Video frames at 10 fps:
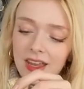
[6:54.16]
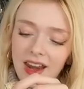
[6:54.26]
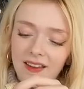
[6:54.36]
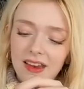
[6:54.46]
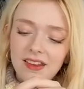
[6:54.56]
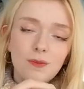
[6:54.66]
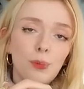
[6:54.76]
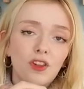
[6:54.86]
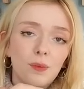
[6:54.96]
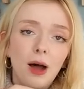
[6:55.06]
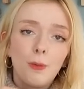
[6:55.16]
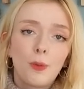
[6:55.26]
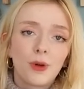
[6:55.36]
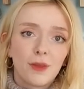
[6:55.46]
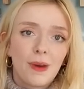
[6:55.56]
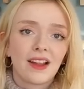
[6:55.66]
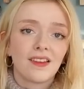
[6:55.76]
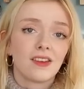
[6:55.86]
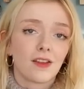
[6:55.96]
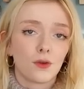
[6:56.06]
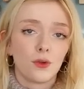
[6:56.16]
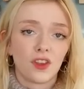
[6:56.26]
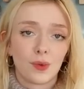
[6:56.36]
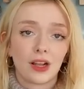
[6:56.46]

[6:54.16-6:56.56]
It's knitted bottom up, but the pattern does also